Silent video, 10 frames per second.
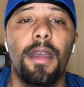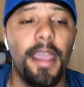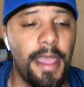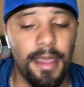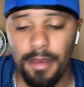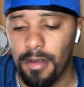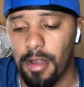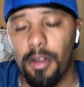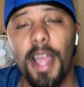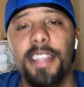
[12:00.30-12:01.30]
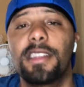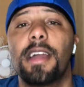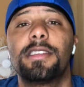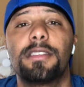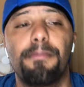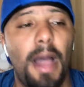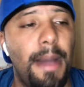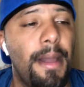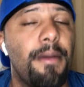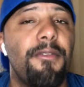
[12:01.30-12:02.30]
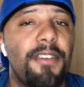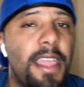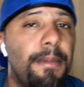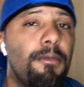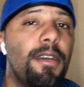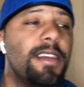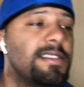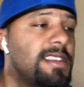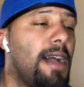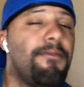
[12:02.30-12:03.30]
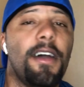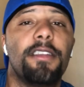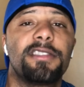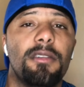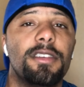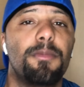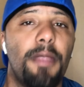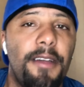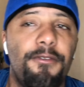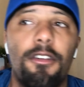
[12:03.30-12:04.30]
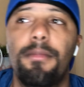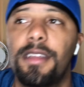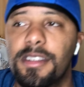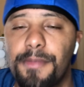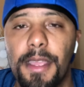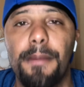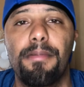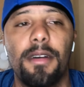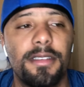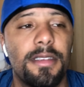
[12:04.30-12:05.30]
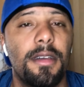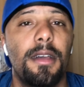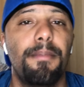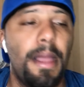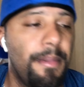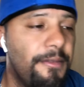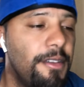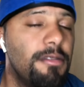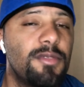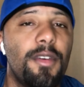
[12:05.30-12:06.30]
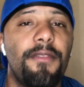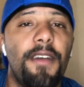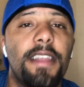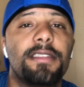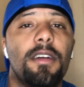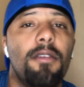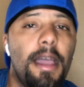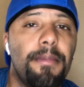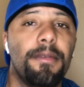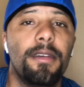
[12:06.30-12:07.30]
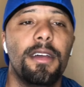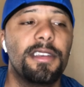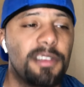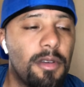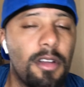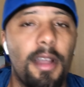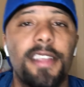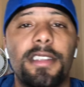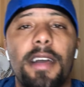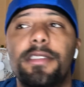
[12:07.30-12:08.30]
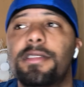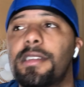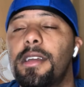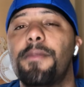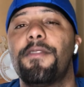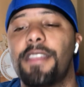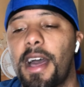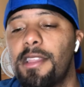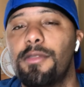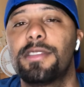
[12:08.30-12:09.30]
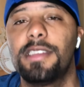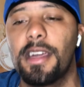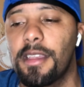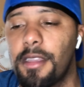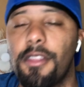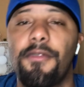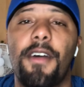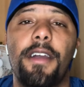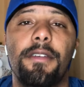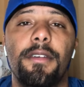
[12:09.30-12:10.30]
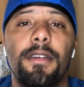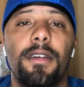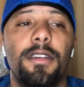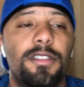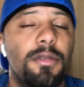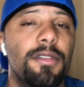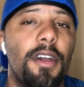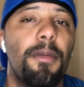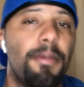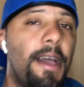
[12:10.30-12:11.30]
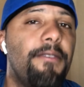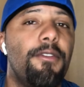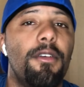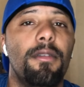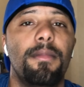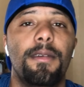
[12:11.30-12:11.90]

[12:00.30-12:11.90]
And congratulations to Bob Arum for keeping one of his top fighters on his platform, ESPN Plus. Pay-per-view is where the fight is going to happen. So congratulations to him for not losing yet another fighter to another platform.